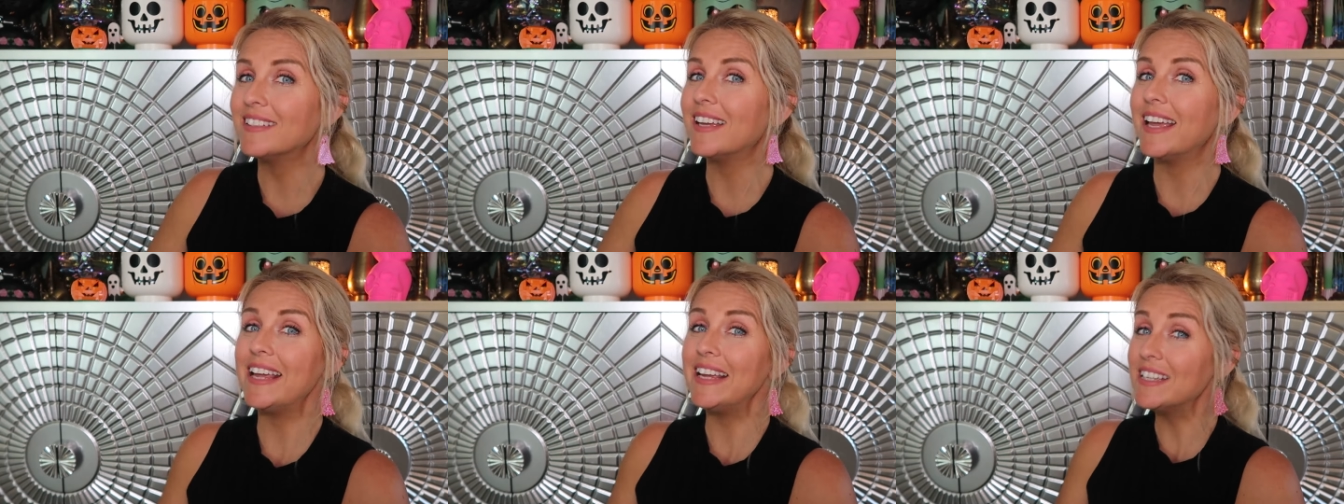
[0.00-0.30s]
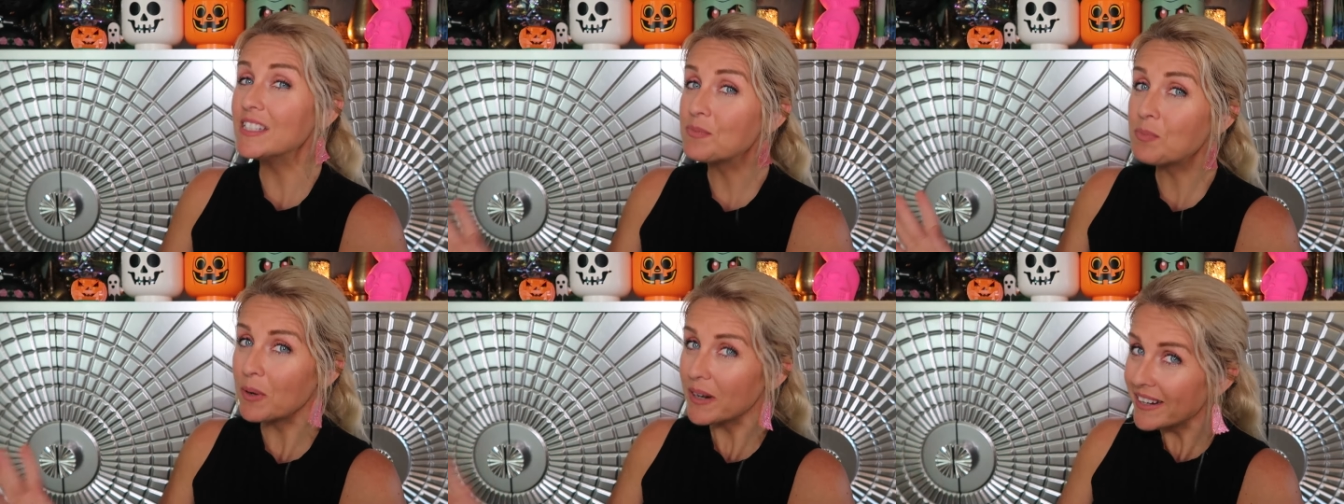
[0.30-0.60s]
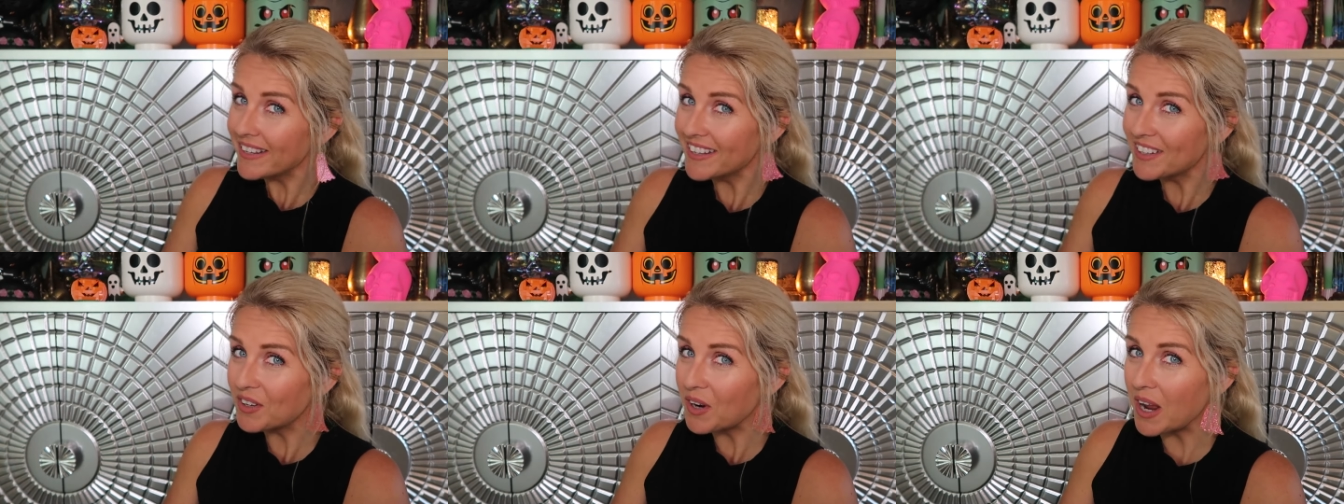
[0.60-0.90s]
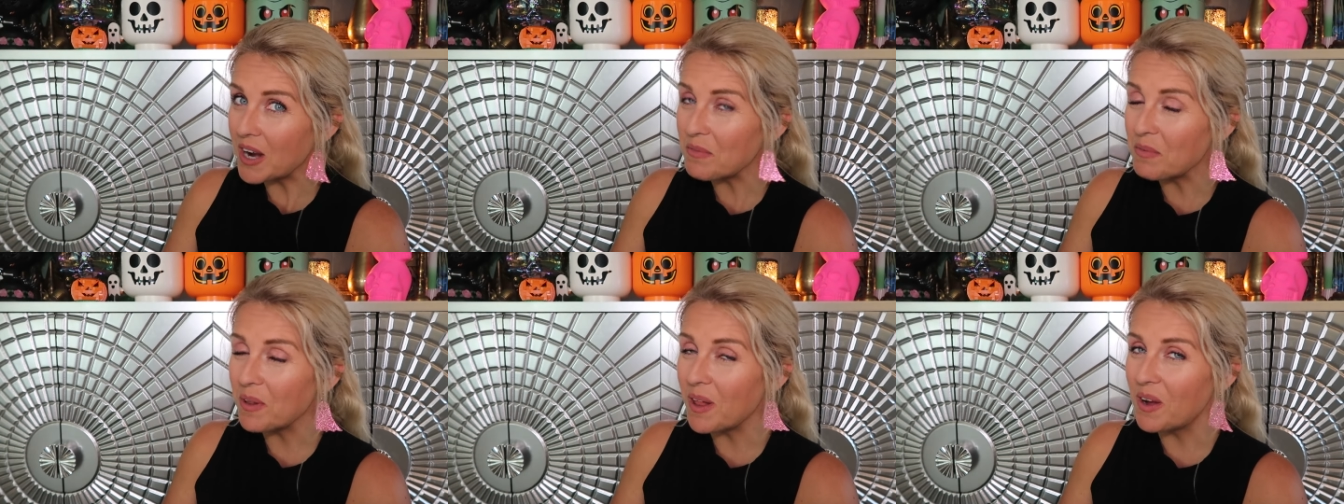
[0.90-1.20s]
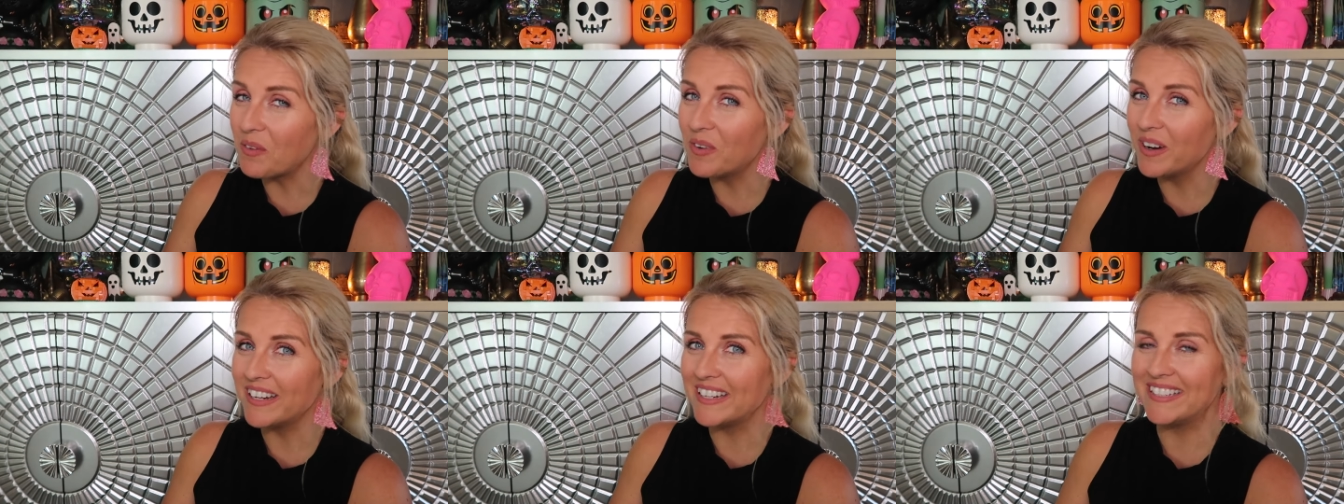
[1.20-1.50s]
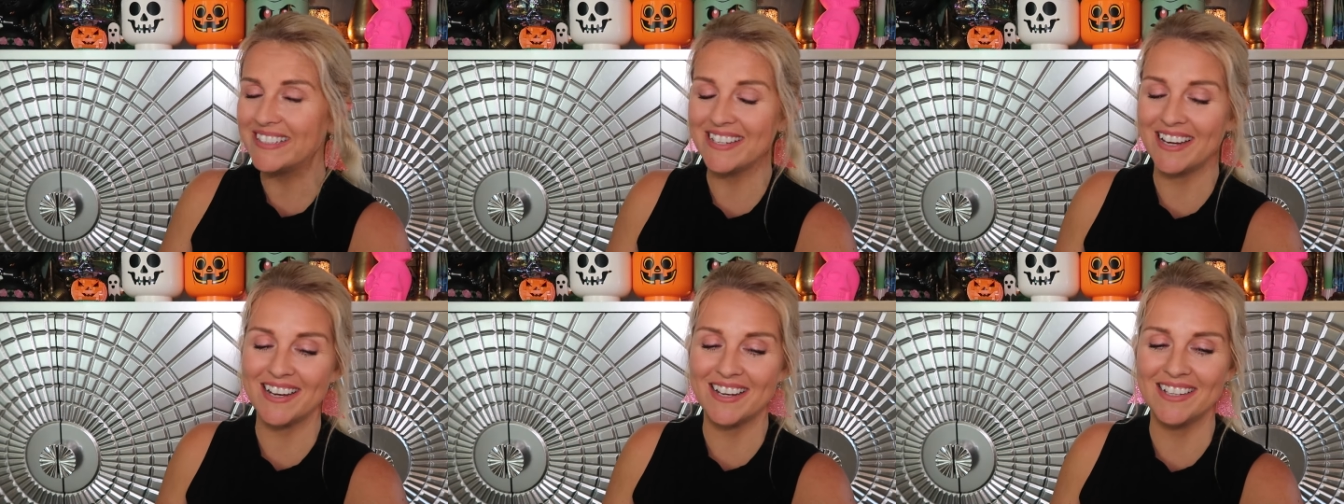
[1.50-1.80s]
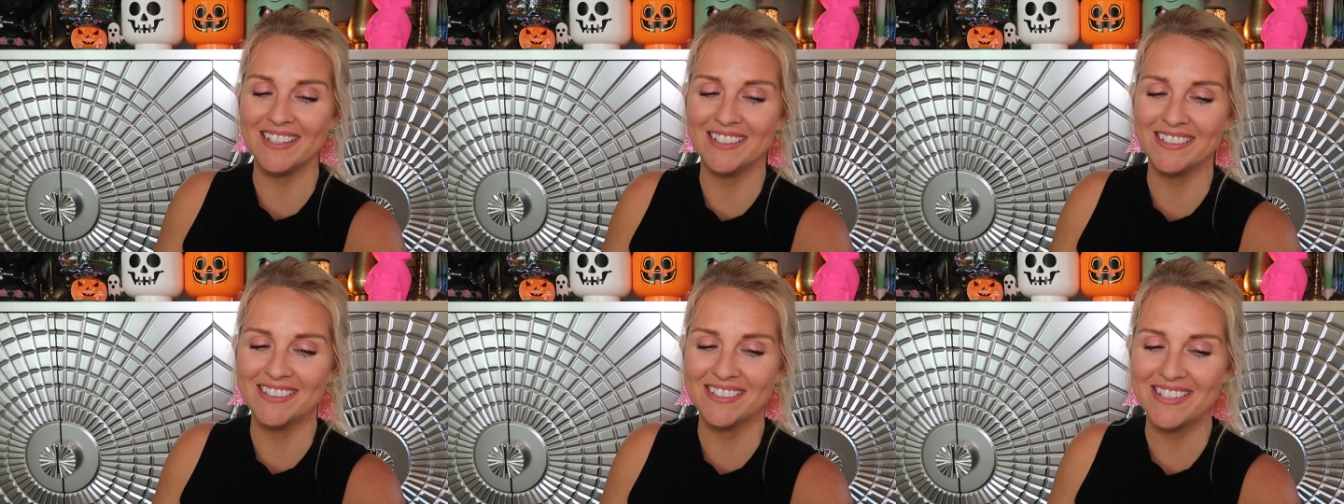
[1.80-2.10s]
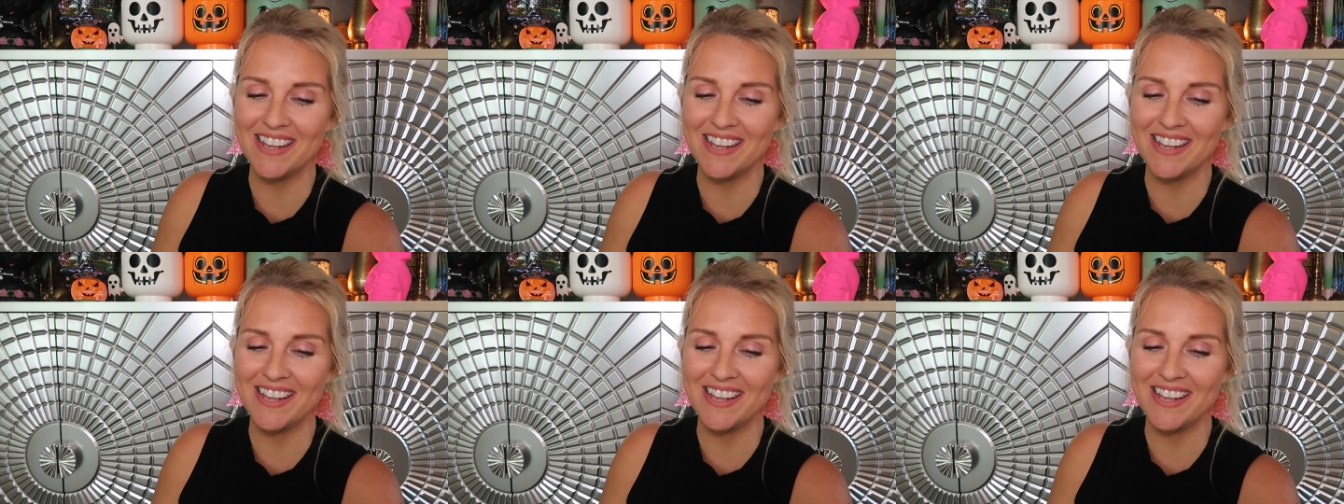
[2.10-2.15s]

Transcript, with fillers: He is pretty incredible at what he does.